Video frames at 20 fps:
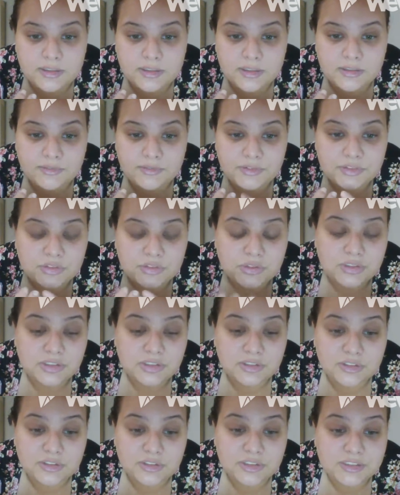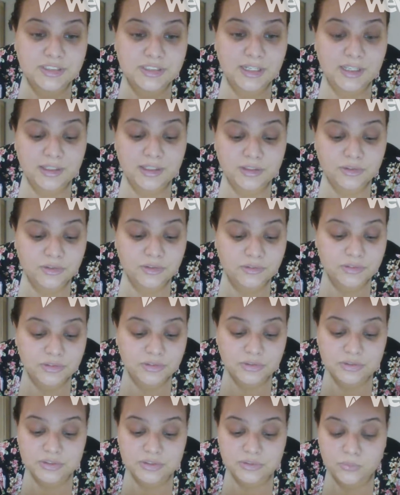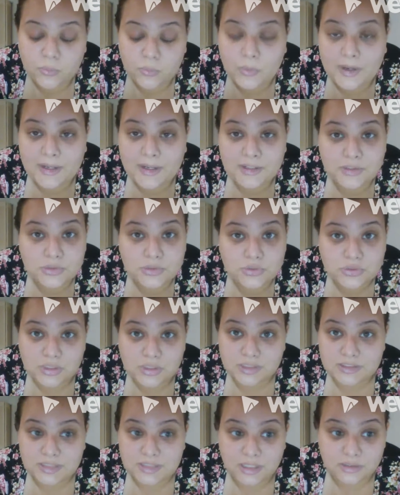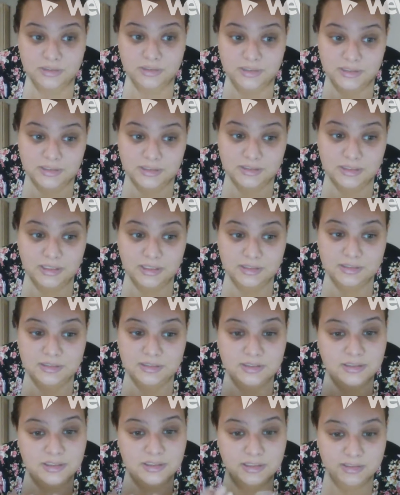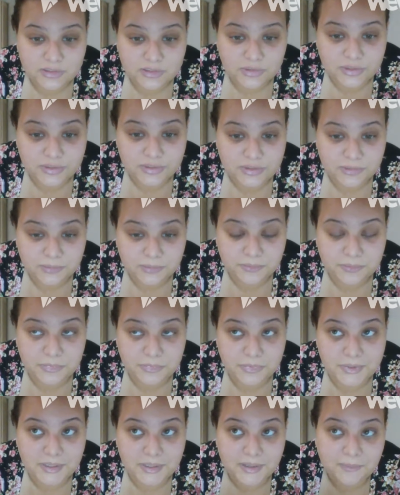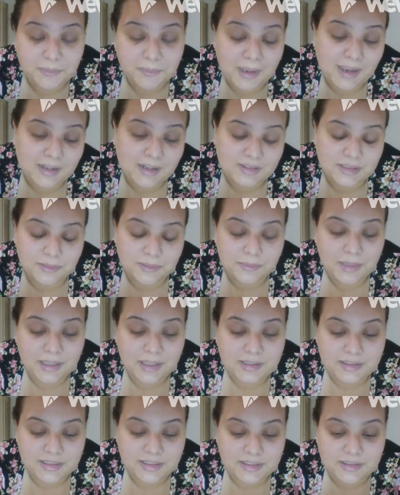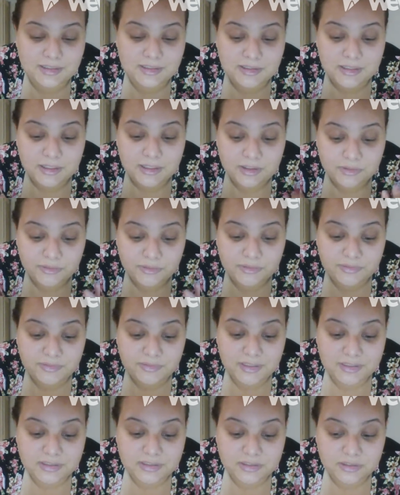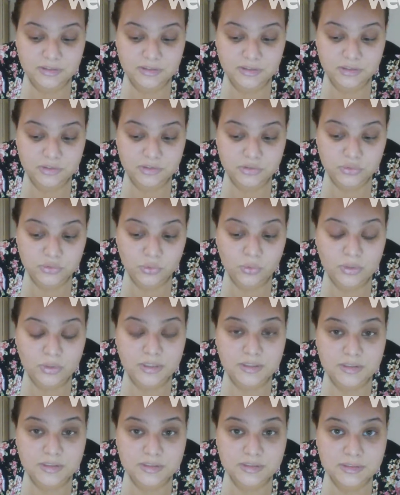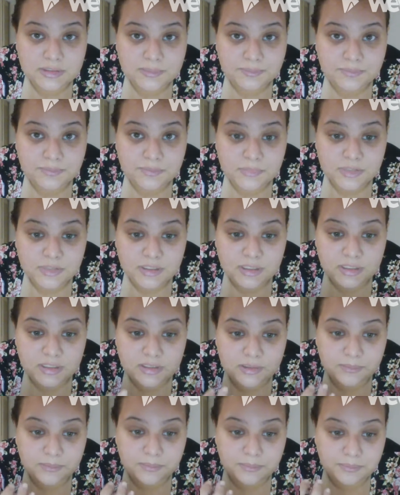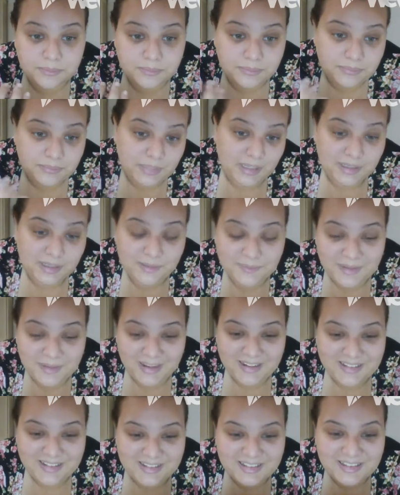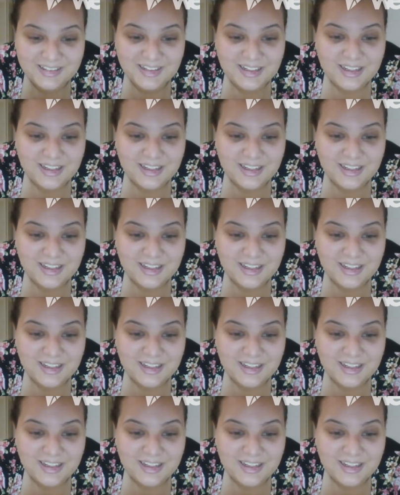If the student doesn't understand, or if the student is way too stressed out to take the test, it's going to impact them badly and reflect their scores in a bad manner.